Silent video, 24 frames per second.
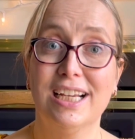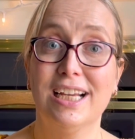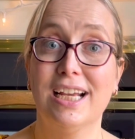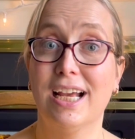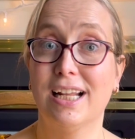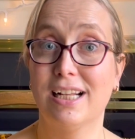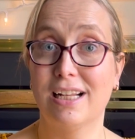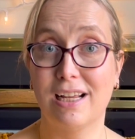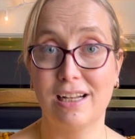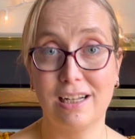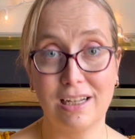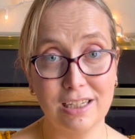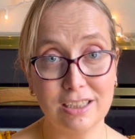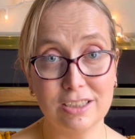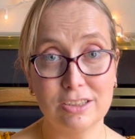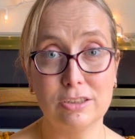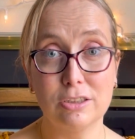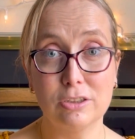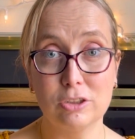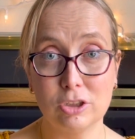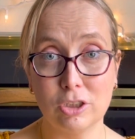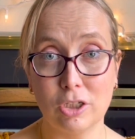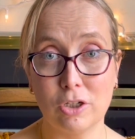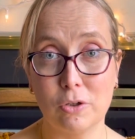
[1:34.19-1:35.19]
And I like to
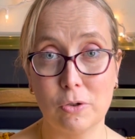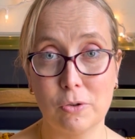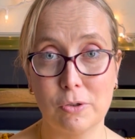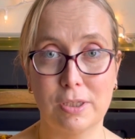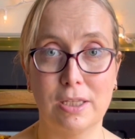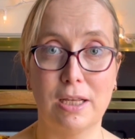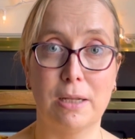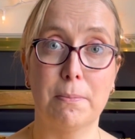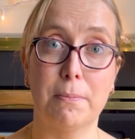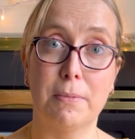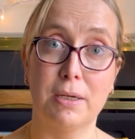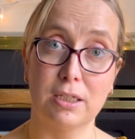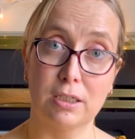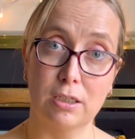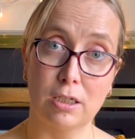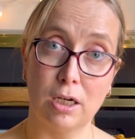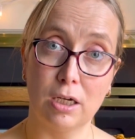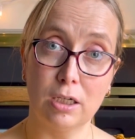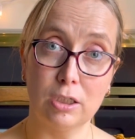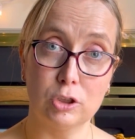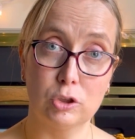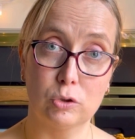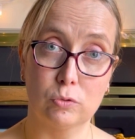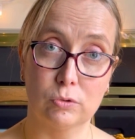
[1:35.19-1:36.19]
joke that my
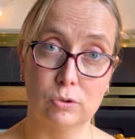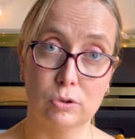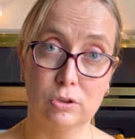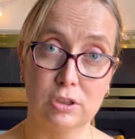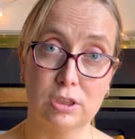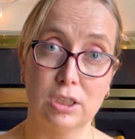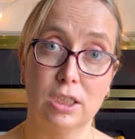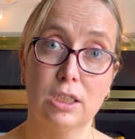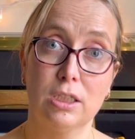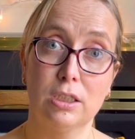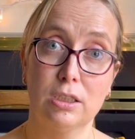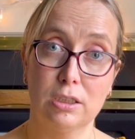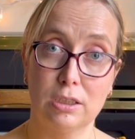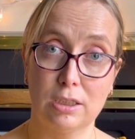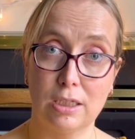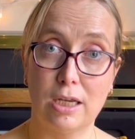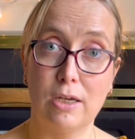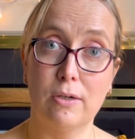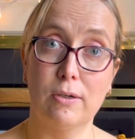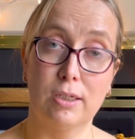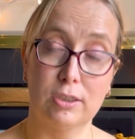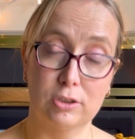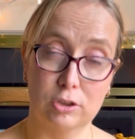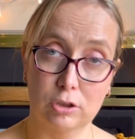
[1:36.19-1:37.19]
kashrut
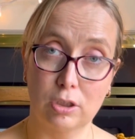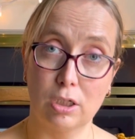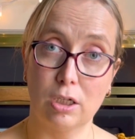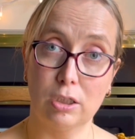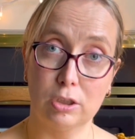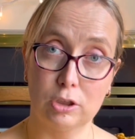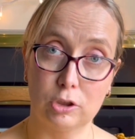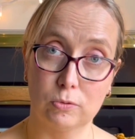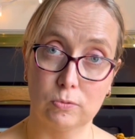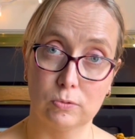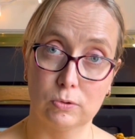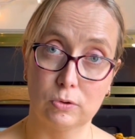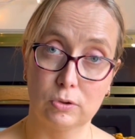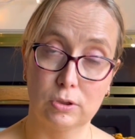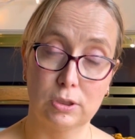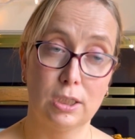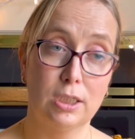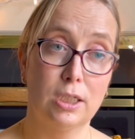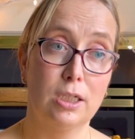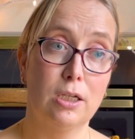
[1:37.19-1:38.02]
now has kashrut.